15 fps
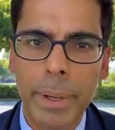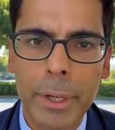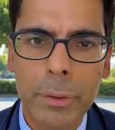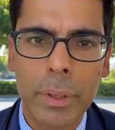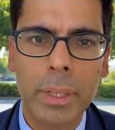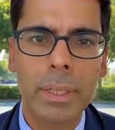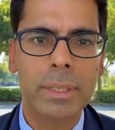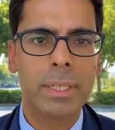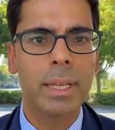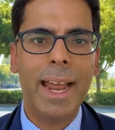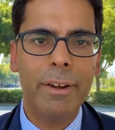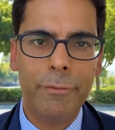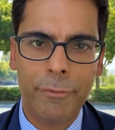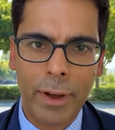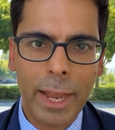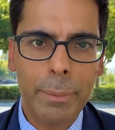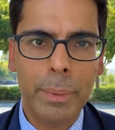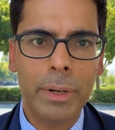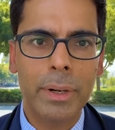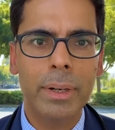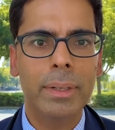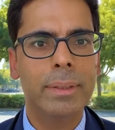minerals, and
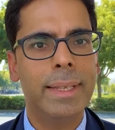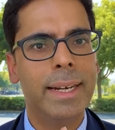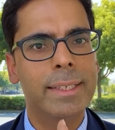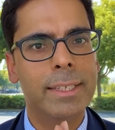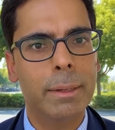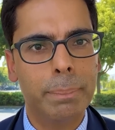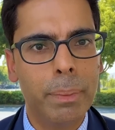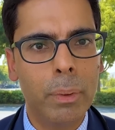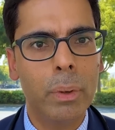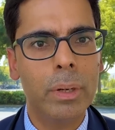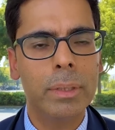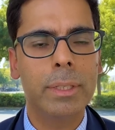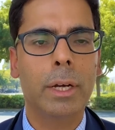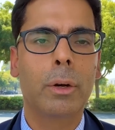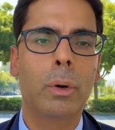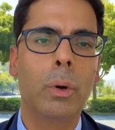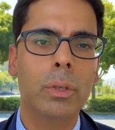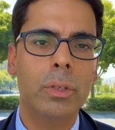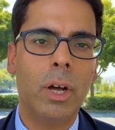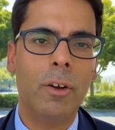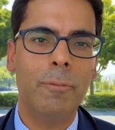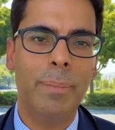fiber that support the
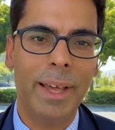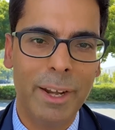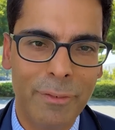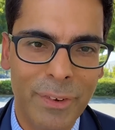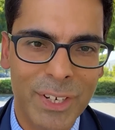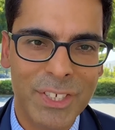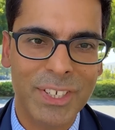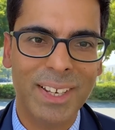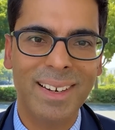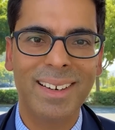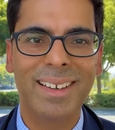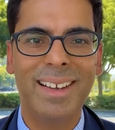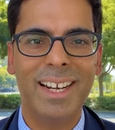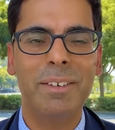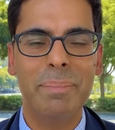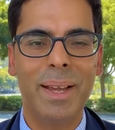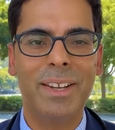growth of beneficial gut